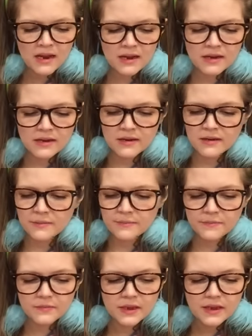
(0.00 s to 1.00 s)

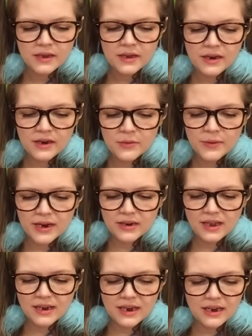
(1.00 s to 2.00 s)
Um, here we are
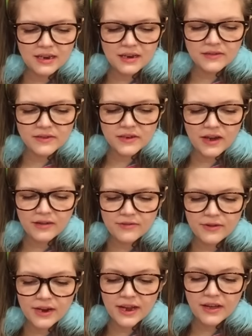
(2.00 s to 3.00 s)
lucky enough to
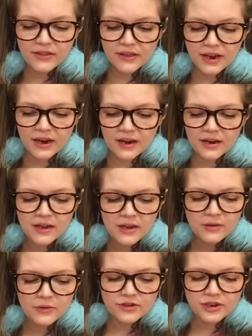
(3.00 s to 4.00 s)
have free healthcare,
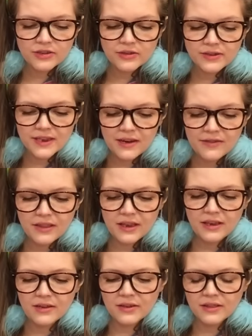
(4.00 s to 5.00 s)
which includes
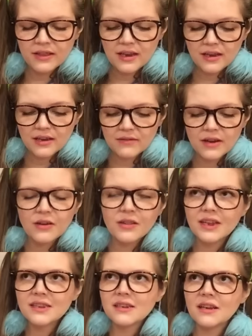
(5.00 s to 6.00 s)
everything you can think of. Oh,
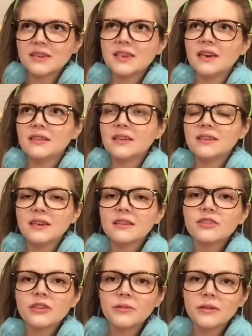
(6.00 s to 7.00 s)
that's not sad. That's
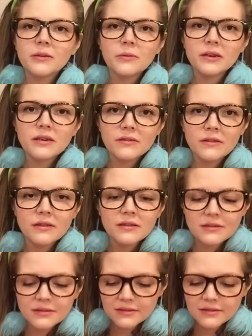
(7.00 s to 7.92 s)
actually really wonderful.